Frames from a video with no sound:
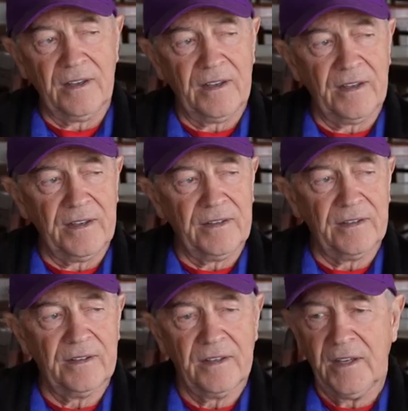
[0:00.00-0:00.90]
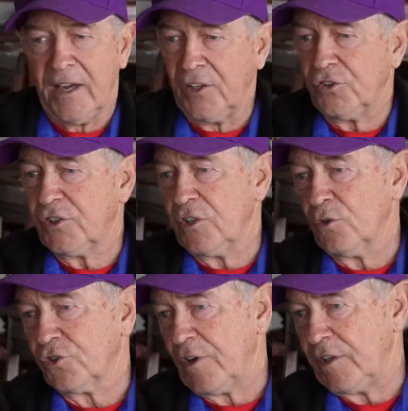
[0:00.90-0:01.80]
I hate to see a
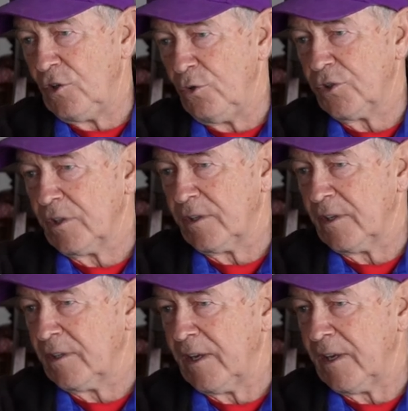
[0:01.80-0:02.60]
horse running loose at, at,